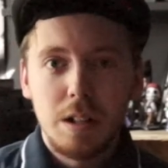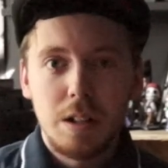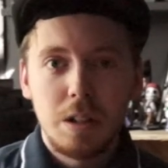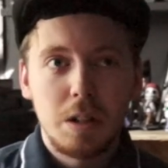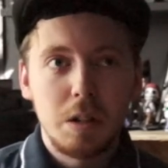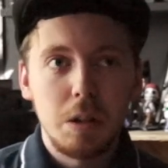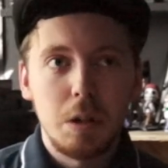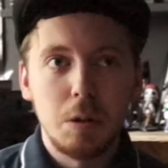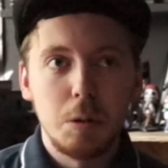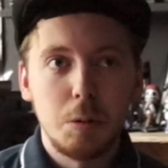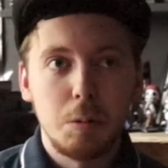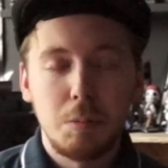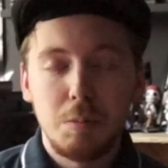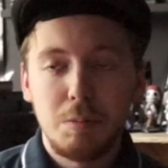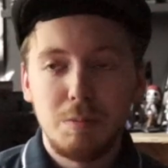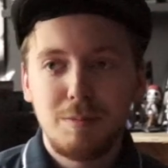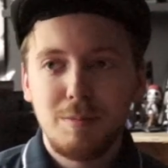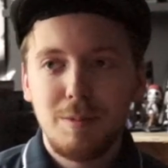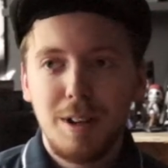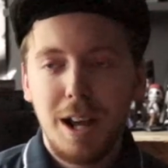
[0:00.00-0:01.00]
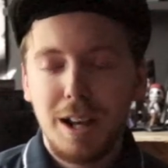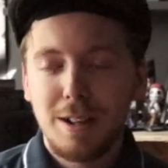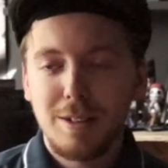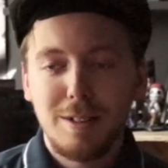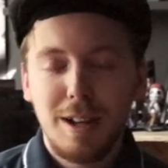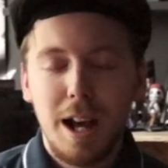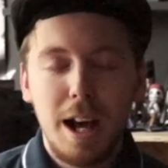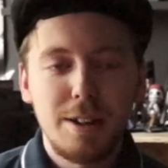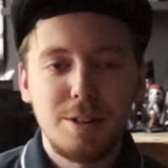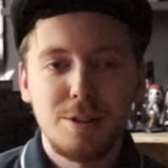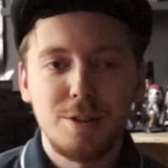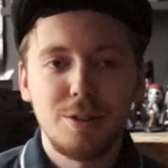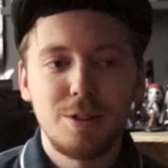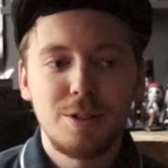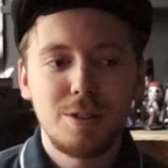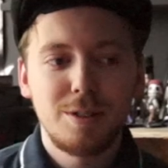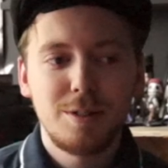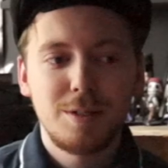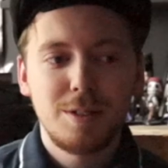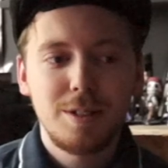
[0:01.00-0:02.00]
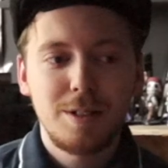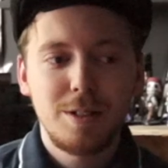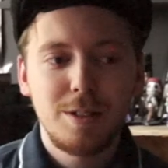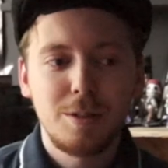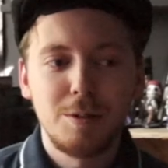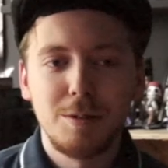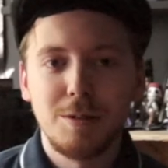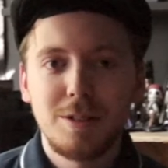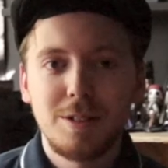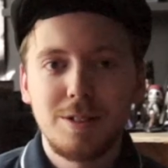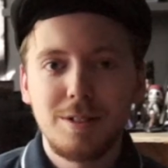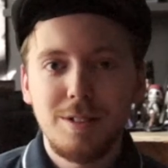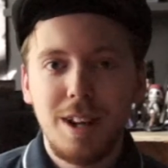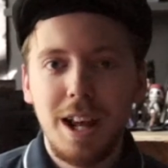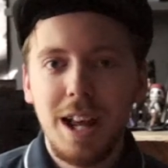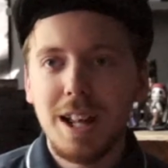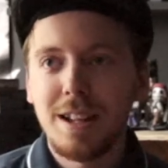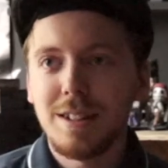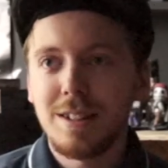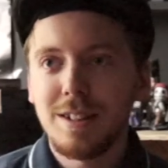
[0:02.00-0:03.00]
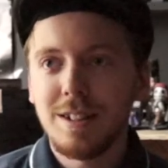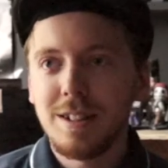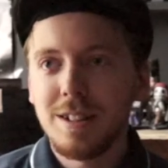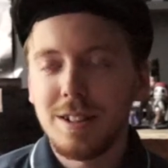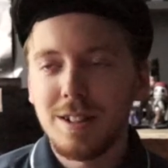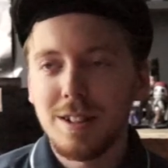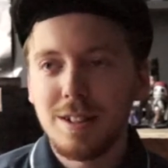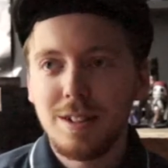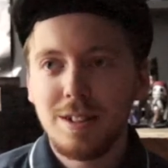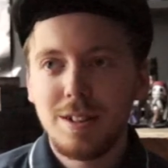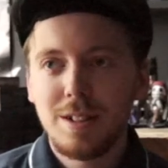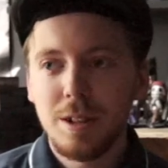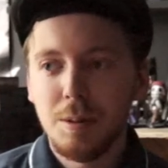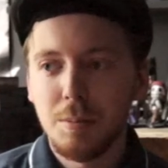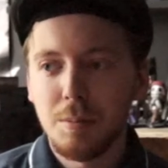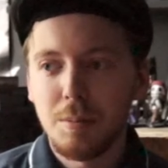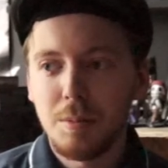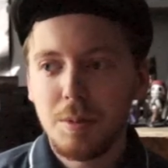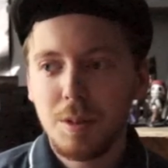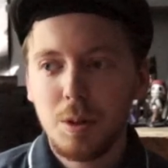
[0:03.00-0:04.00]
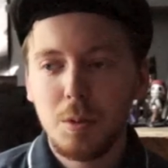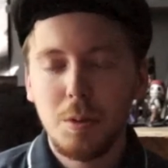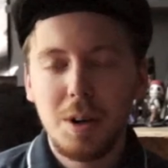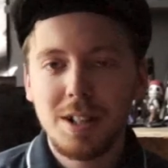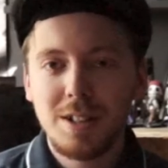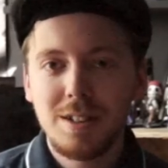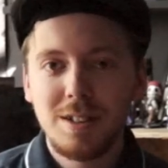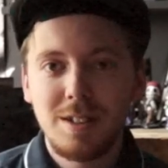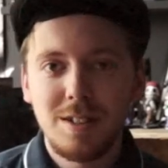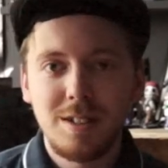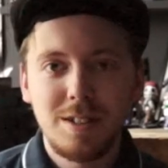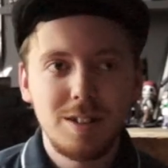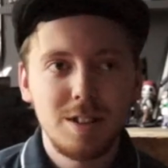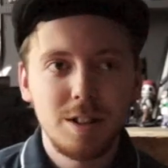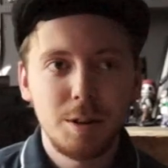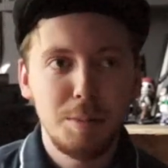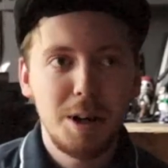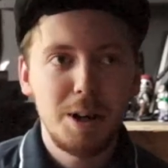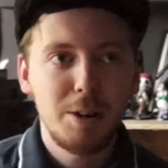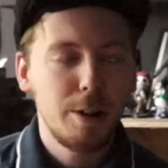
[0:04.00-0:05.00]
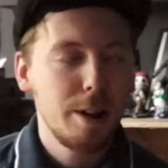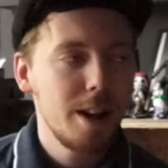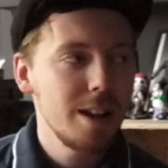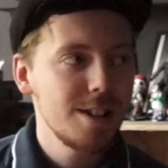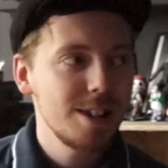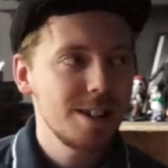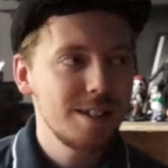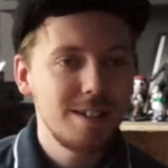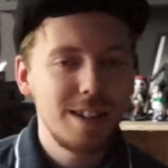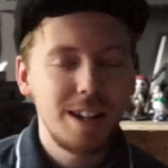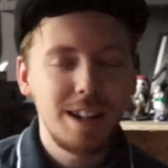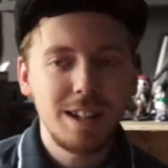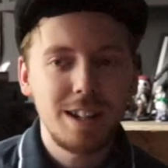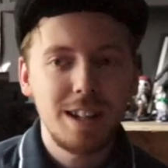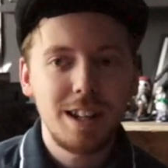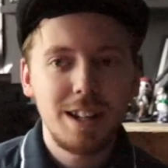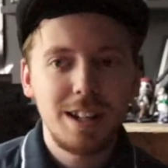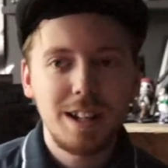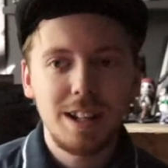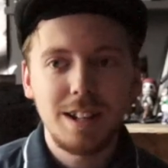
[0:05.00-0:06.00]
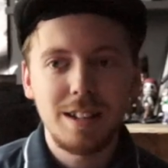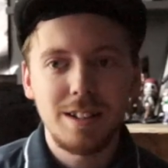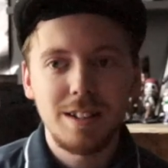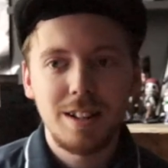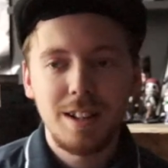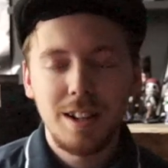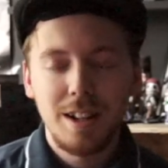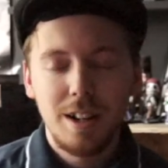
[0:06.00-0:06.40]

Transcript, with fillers: So I, I just could answer some questions about logic thinking and